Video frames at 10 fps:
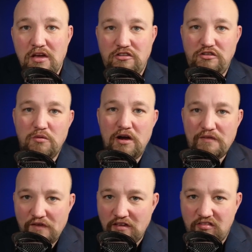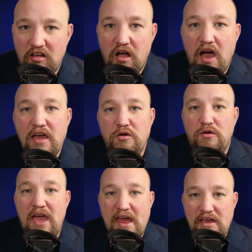Do you want to face a guy who
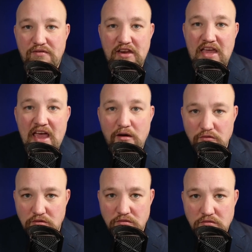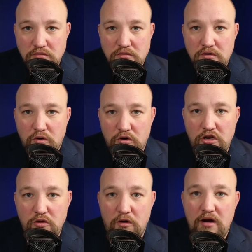can't even count? Or do
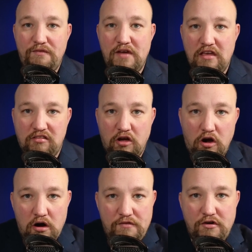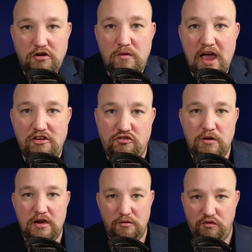you want to face a Harvard
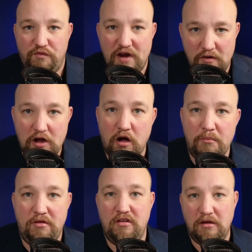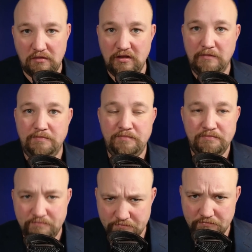graduate who's very competent?
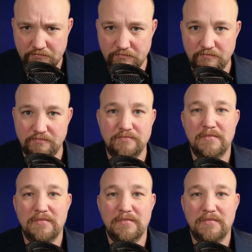Hmm.